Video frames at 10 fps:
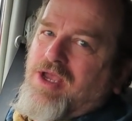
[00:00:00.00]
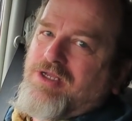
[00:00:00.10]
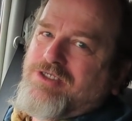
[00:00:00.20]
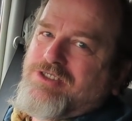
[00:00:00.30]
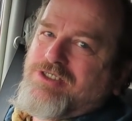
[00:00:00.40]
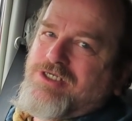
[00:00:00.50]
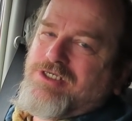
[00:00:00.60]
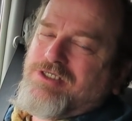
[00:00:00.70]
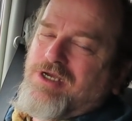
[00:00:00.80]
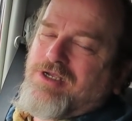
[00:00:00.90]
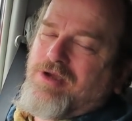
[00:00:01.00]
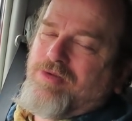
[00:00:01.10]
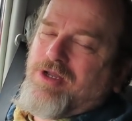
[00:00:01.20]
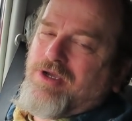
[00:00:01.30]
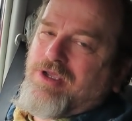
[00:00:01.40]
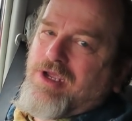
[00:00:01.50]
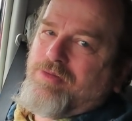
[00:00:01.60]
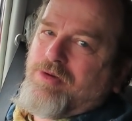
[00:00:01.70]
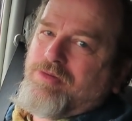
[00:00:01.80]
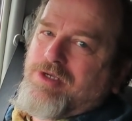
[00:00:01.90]
Yeah, she's not coming on
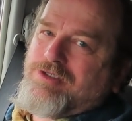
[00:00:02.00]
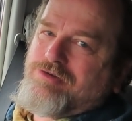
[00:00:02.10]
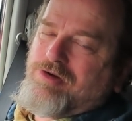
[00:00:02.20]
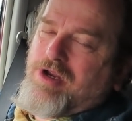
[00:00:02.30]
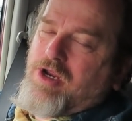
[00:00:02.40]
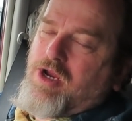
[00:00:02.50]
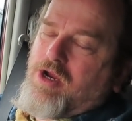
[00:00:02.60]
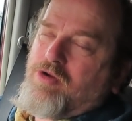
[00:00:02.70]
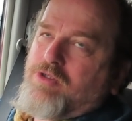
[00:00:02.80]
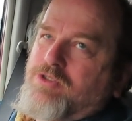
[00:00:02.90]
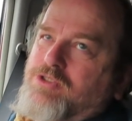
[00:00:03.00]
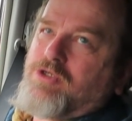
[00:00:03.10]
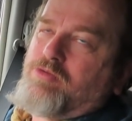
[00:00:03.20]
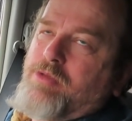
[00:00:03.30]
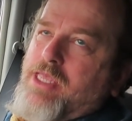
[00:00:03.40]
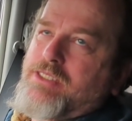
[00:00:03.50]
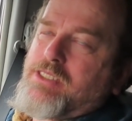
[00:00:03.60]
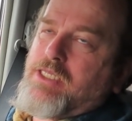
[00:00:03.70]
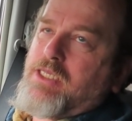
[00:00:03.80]
camera because her hair is so messy.